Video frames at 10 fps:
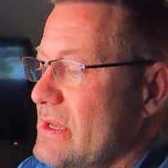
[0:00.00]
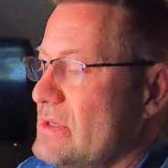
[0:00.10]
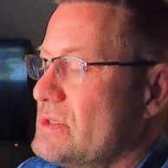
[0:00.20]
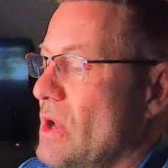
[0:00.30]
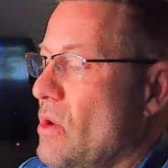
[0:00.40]

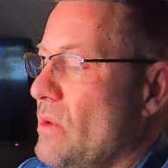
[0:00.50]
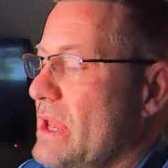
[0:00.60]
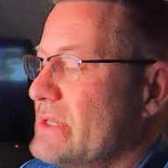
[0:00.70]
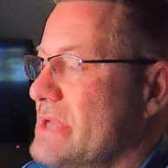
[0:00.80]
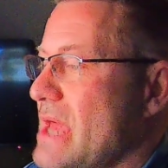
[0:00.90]
So
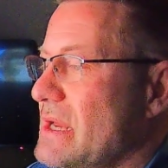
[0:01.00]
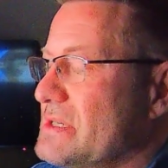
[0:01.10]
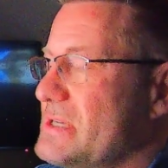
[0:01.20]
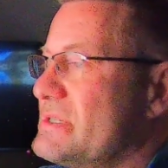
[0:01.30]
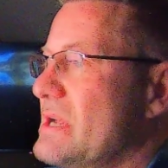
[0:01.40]
it's not
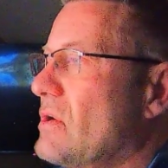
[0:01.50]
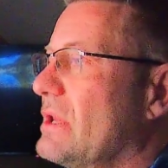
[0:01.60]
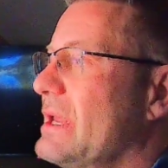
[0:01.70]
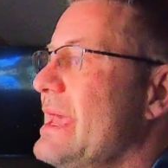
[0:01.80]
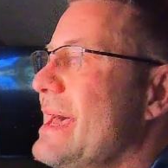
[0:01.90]

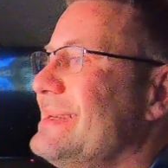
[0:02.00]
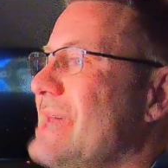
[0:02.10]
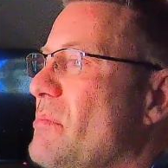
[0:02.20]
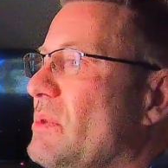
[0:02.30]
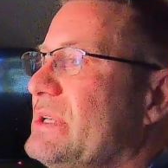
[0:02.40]
necessarily a
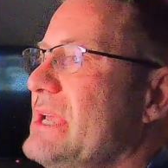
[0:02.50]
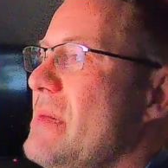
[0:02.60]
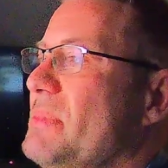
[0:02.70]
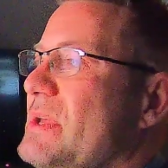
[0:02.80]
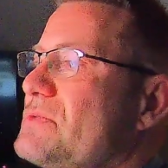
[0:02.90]
double
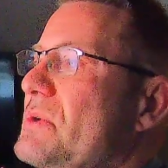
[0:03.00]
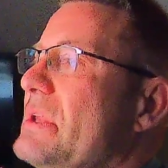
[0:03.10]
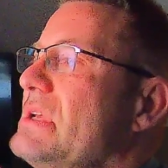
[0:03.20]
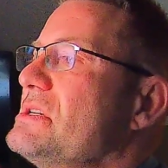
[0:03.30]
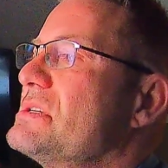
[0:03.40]
dip. It's
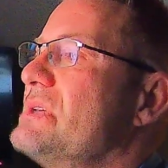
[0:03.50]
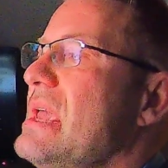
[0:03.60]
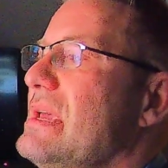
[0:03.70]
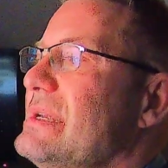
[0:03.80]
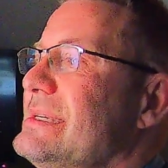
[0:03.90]
really just
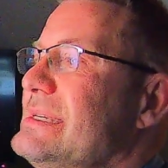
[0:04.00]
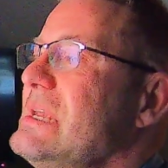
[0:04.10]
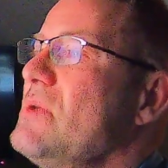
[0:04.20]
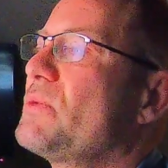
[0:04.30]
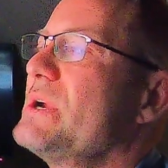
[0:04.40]
a
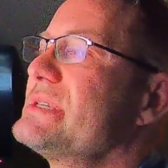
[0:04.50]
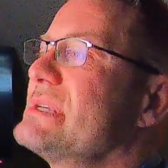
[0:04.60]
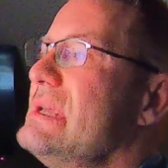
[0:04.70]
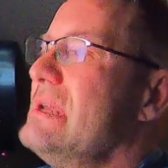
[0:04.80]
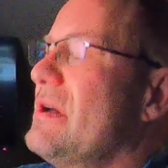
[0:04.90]

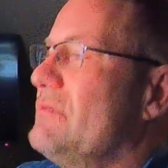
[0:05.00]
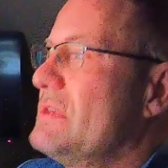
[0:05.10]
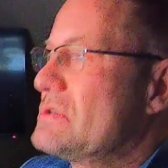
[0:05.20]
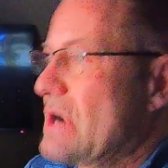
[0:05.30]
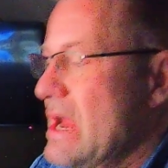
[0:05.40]
de-risking of
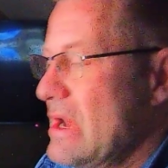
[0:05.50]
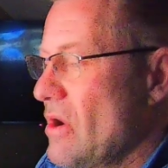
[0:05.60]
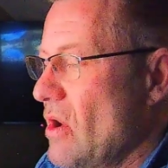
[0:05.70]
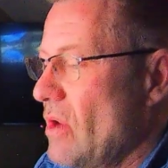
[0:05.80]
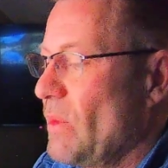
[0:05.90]
the trade
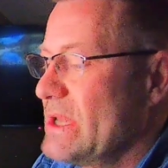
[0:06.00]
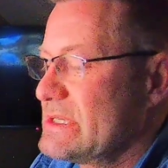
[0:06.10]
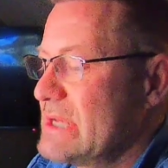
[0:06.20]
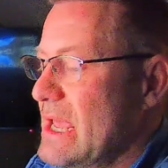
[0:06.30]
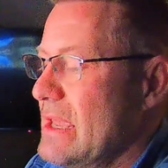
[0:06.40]
on
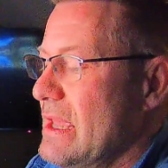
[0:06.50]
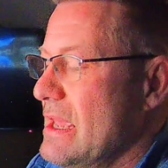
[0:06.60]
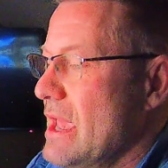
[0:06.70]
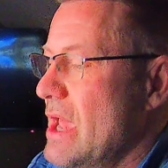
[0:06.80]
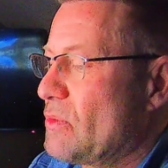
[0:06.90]
Wednesday
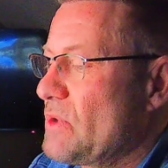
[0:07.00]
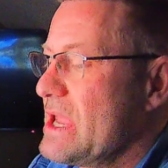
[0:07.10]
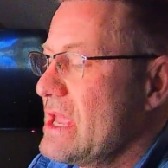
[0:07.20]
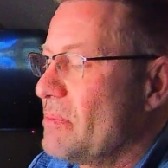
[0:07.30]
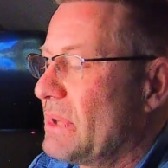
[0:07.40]
and
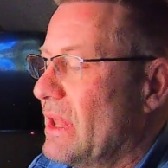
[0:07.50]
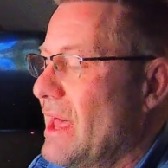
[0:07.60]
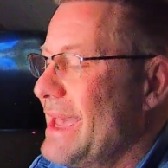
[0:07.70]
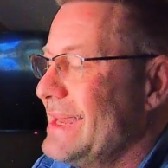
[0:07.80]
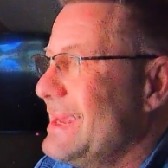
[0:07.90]

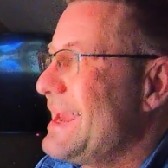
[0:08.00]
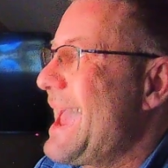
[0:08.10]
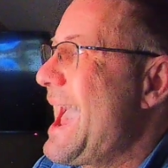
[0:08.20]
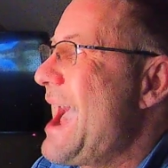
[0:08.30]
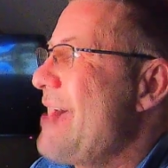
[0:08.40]
reapplying it
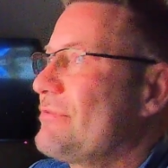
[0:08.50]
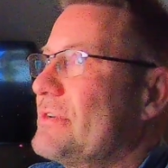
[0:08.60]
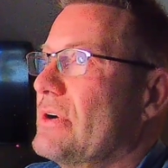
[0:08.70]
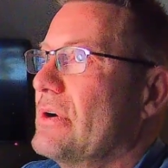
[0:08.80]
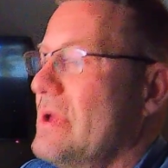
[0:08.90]

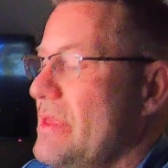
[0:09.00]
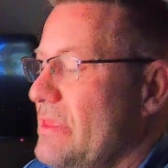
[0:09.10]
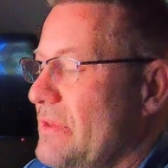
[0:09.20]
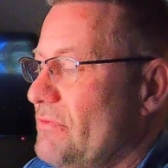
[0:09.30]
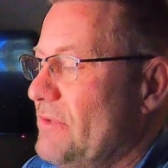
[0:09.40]
after
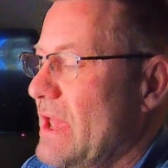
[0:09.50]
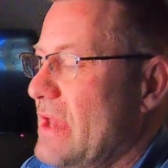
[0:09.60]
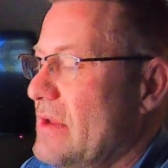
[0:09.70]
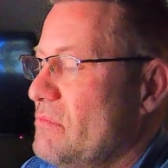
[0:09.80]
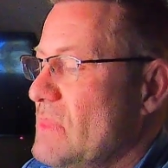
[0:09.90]
the
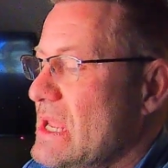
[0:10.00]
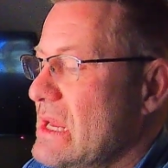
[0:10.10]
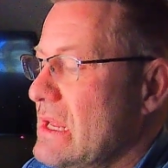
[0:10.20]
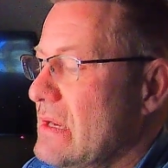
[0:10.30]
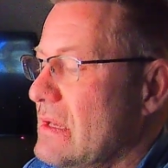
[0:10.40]
Fed
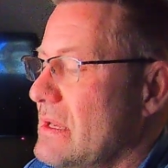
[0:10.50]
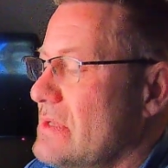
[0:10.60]
meeting.